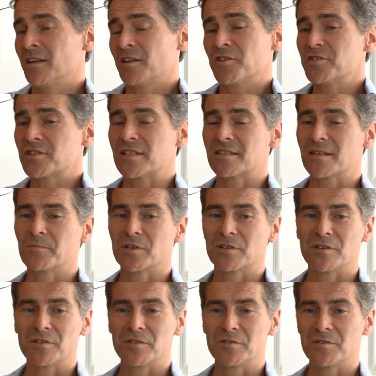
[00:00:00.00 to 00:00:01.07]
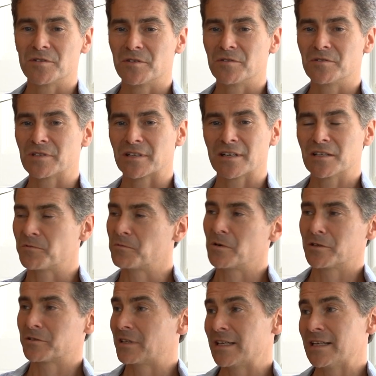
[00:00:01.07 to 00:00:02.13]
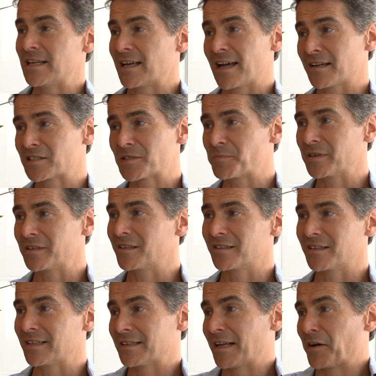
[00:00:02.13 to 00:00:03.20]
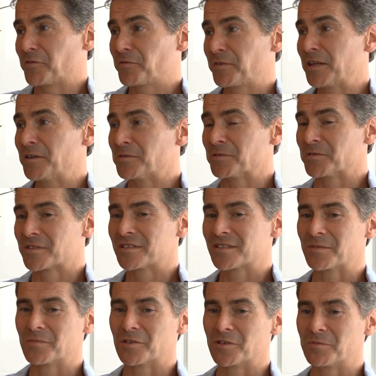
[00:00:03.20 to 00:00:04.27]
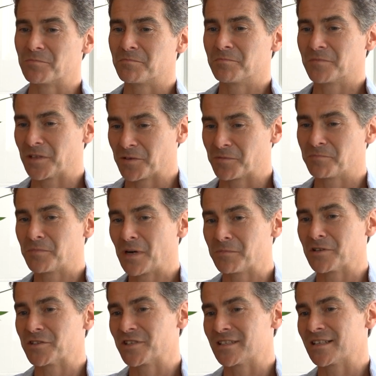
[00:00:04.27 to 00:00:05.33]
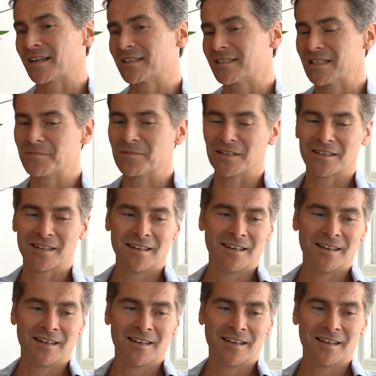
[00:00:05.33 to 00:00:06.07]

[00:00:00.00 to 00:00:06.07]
usually someone who's a kind of world-leading expert in that field, someone who publishes academic